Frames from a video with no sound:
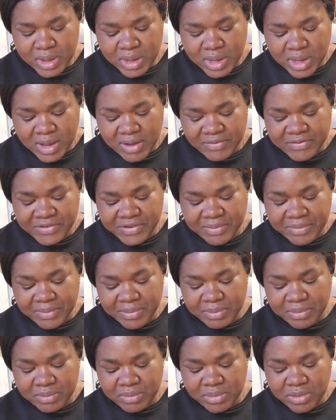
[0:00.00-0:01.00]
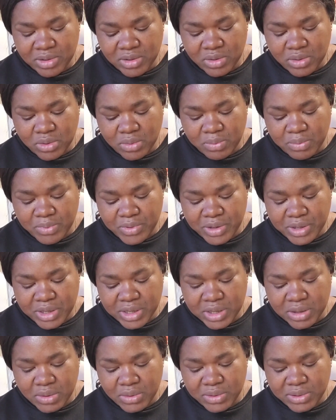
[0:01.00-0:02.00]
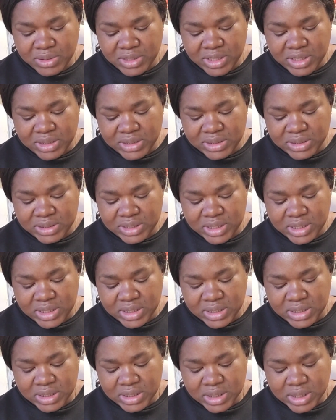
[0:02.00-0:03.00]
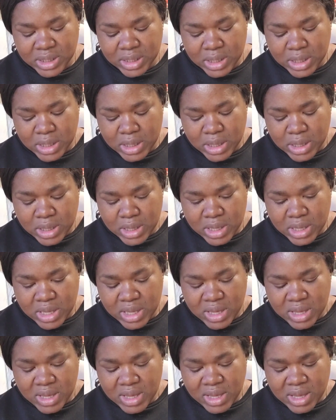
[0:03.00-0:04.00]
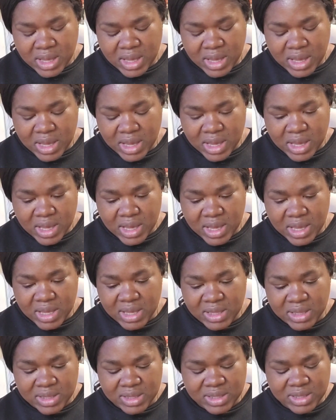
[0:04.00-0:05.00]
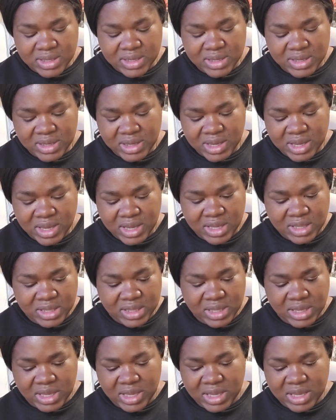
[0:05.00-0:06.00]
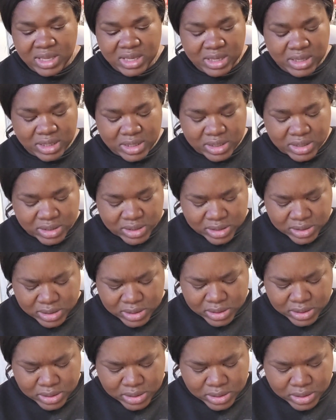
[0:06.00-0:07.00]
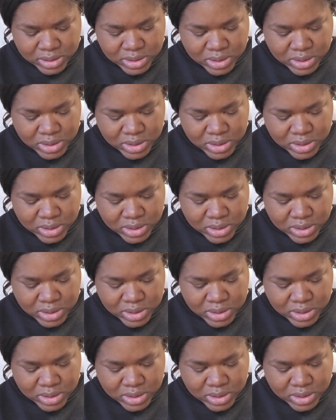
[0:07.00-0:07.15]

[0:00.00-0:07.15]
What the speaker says: have some, you know, pretty good things in it. And it is,